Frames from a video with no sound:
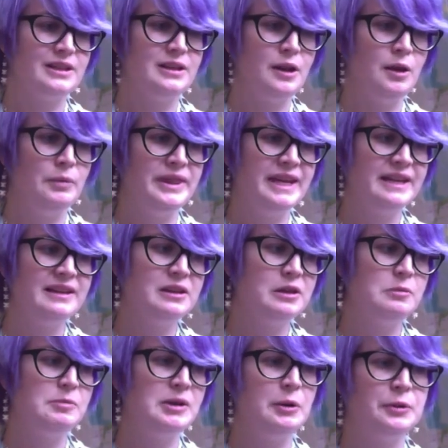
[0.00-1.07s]
When they get a little
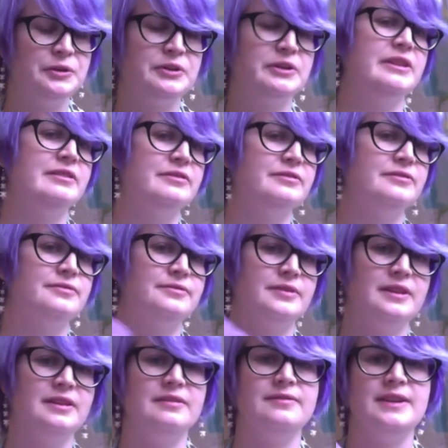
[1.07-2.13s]
bit older and
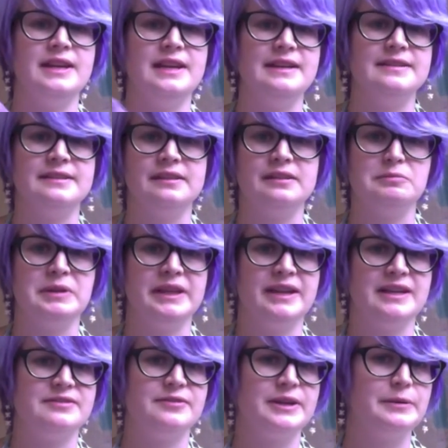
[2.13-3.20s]
the feeding is a little bit
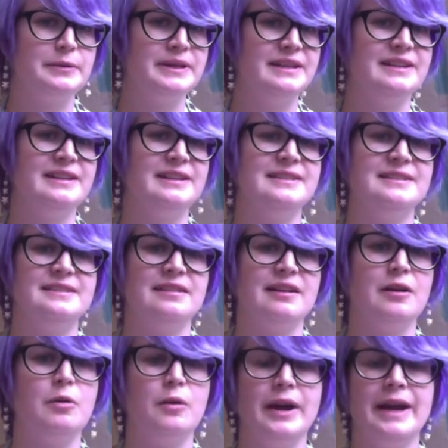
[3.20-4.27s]
less frequent, it's not
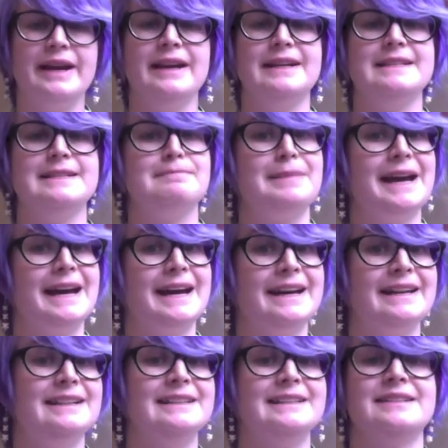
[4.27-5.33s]
quite as bad.
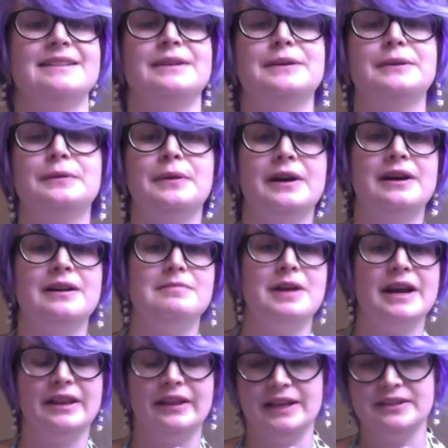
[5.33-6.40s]
So
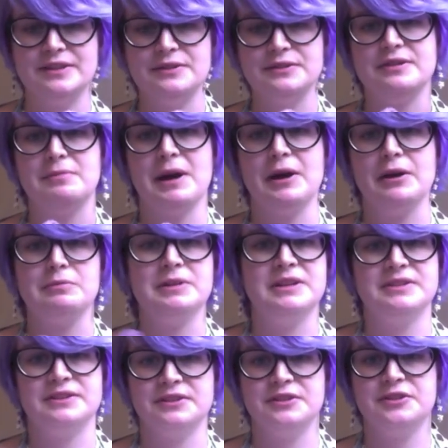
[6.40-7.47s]
I like to use the powder
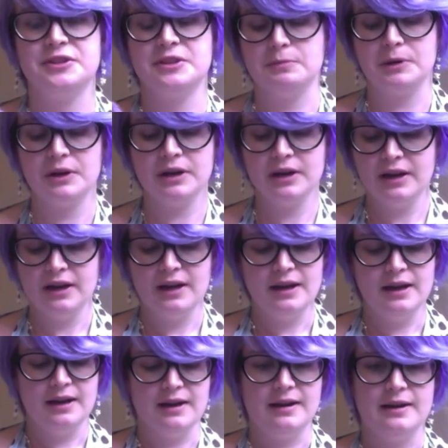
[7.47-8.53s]
because it's cheaper.
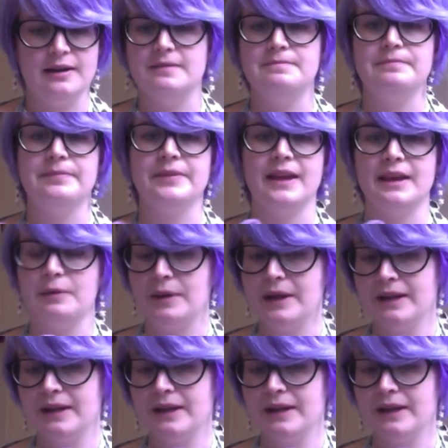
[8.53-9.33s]
Anyway,